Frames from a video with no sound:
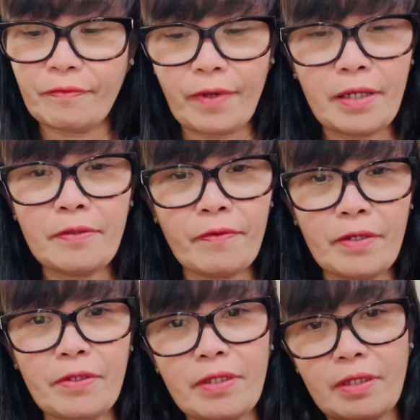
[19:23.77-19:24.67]
Very,
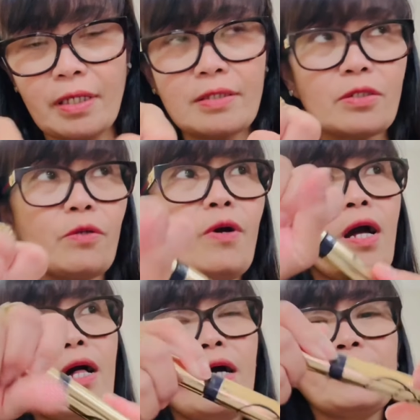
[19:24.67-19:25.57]
very thick. So
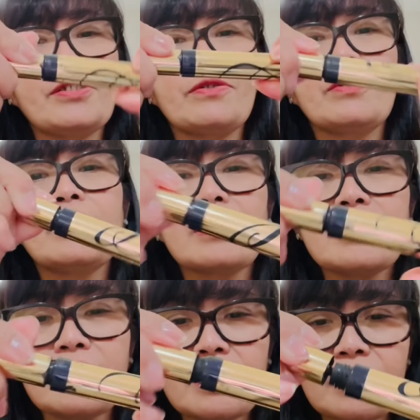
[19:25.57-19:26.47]
I'll show you the
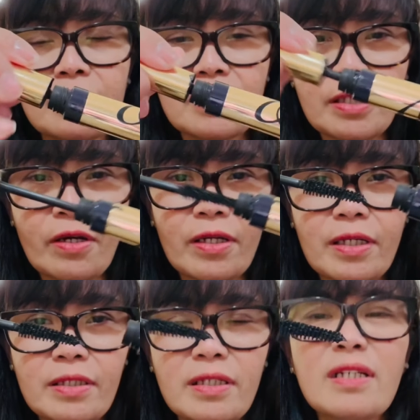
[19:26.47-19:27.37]
consistency on
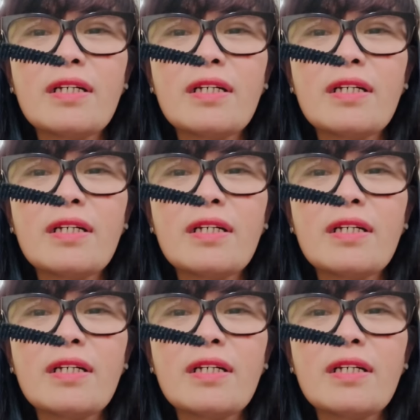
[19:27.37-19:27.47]
it.